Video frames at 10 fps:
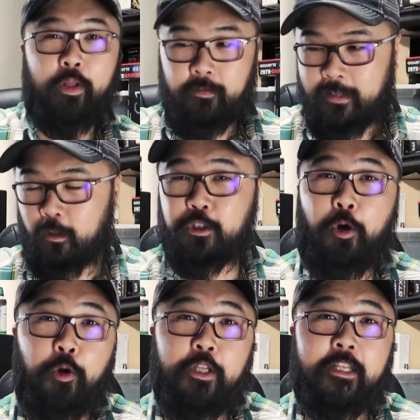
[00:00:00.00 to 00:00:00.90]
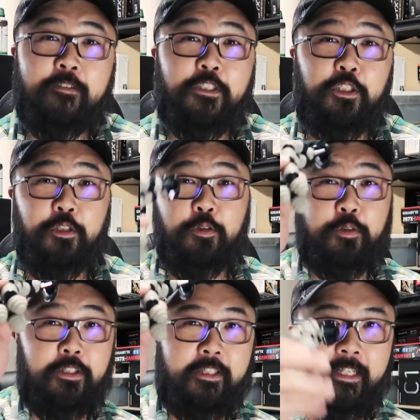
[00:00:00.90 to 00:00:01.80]
One of the alternatives
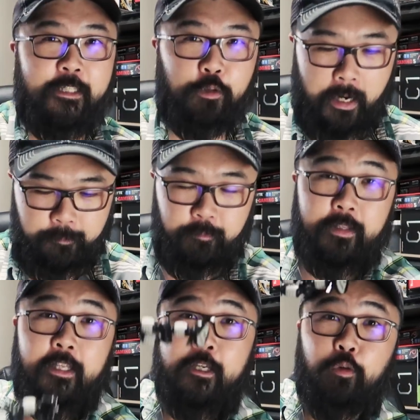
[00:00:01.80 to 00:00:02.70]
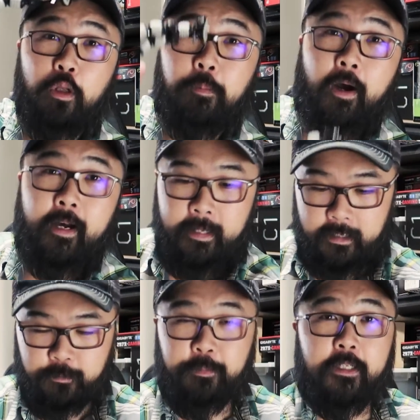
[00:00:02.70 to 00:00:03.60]
to the Gorilla pod
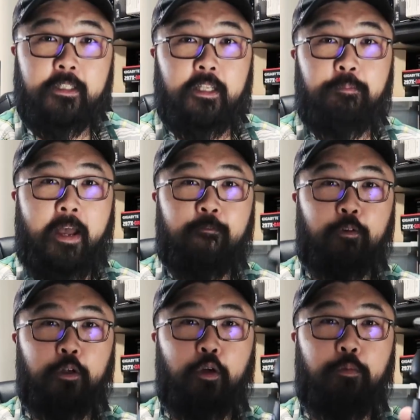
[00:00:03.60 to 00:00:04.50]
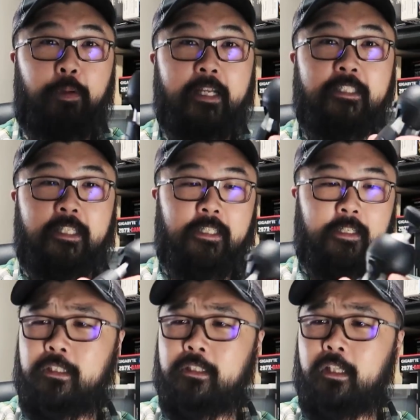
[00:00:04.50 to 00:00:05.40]
has been the Manfrotto Pixi.
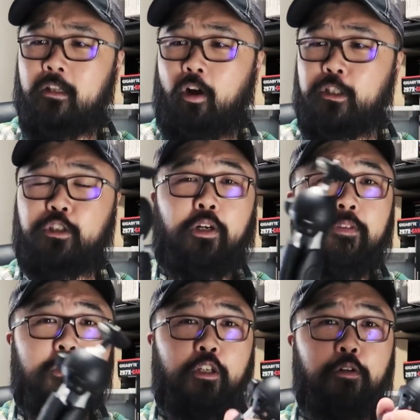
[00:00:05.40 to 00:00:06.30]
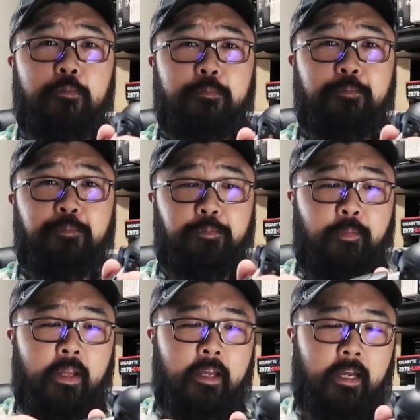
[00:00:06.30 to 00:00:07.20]
This is the larger of the two,
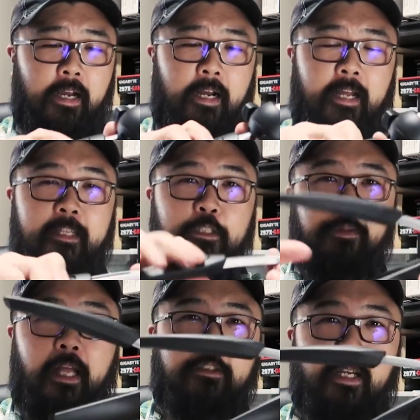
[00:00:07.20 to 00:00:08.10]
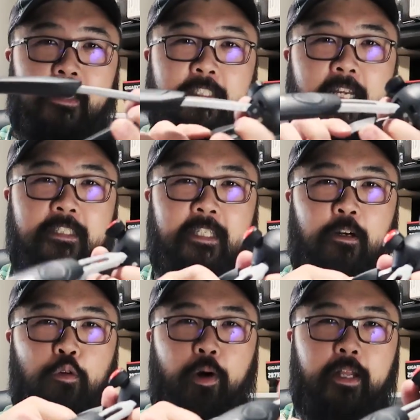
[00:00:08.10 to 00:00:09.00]
and this one actually extends
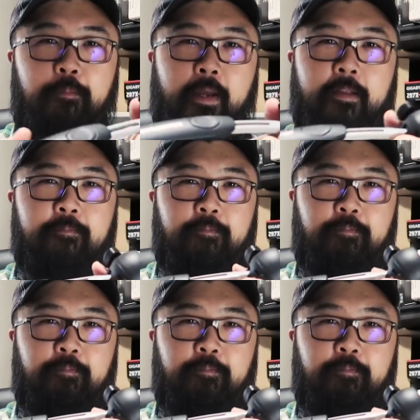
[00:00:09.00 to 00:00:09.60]
out quite a bit.